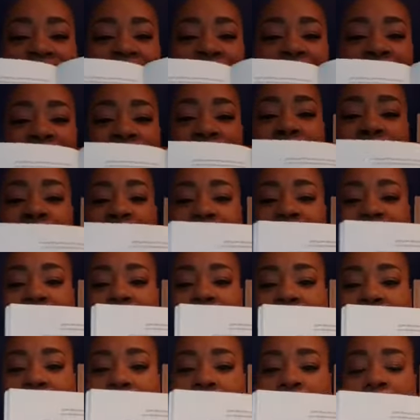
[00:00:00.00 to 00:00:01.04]

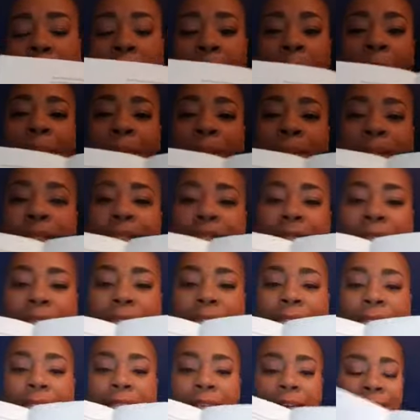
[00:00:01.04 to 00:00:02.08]
cookies and crumpets
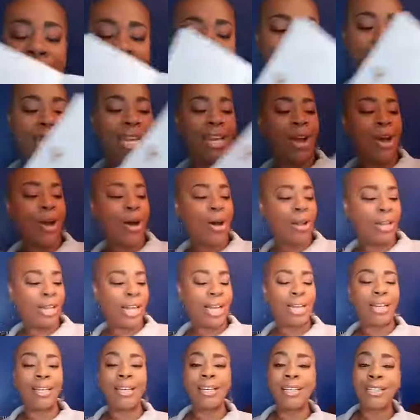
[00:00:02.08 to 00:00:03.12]
and tea and all
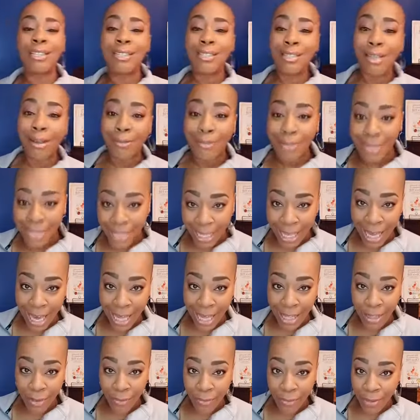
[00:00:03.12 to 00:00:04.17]
that good stuff
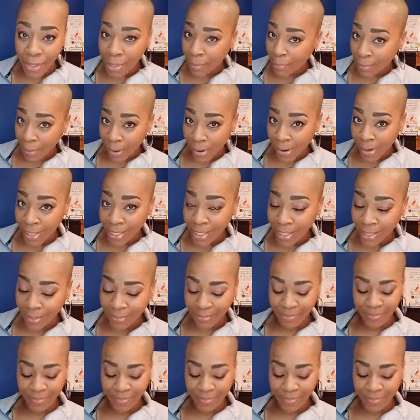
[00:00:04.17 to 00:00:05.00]
together for the party.